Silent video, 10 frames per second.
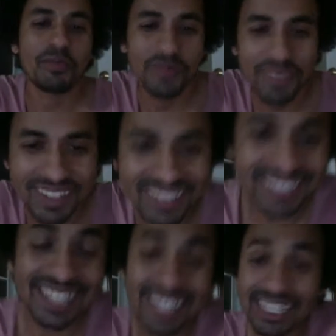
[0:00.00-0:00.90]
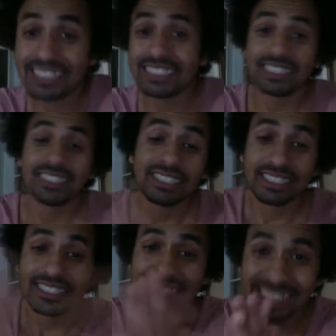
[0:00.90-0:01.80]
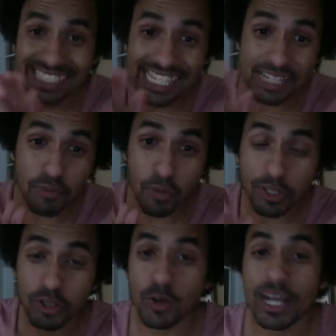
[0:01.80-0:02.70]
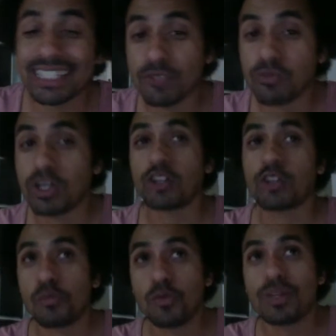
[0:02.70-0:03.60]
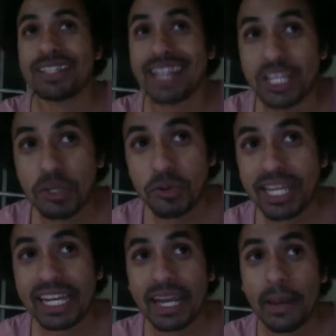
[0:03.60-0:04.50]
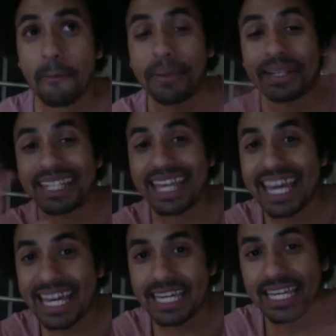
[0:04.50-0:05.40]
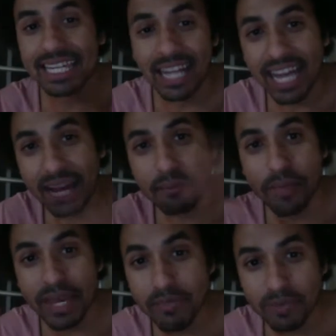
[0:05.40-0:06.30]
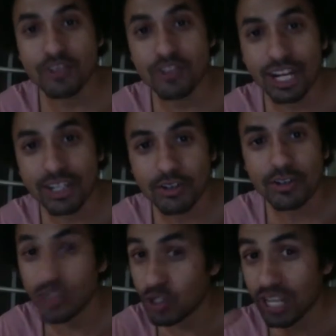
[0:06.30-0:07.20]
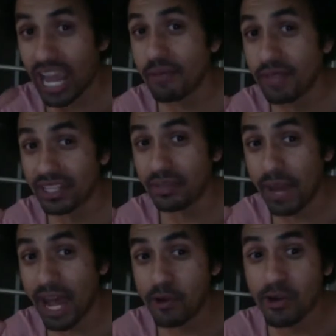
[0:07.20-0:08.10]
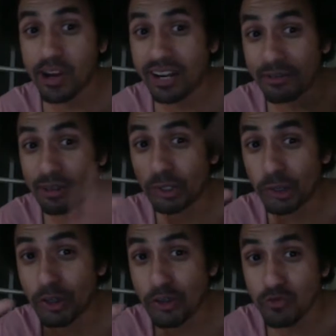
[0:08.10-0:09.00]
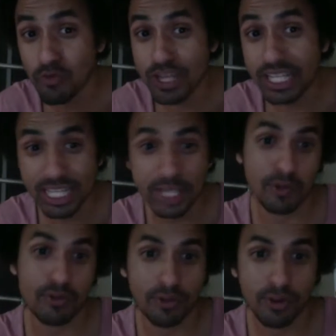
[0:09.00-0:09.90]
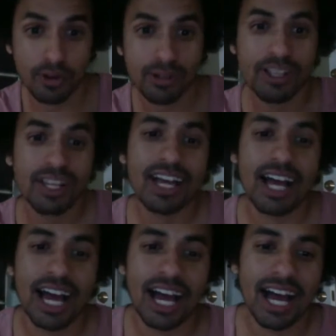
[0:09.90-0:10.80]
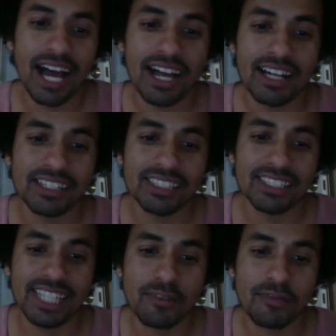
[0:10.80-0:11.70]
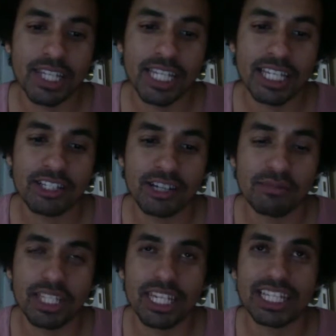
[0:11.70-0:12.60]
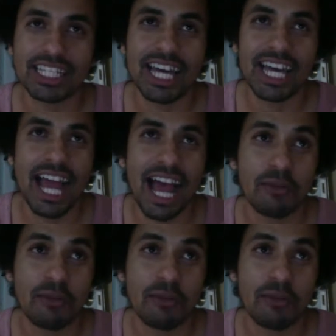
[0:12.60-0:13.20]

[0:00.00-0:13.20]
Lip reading: syndrome. This movie's great. This is one of those movies that you can play in like a big projector or just have it in the background, and it looks really cool. Definitely something that I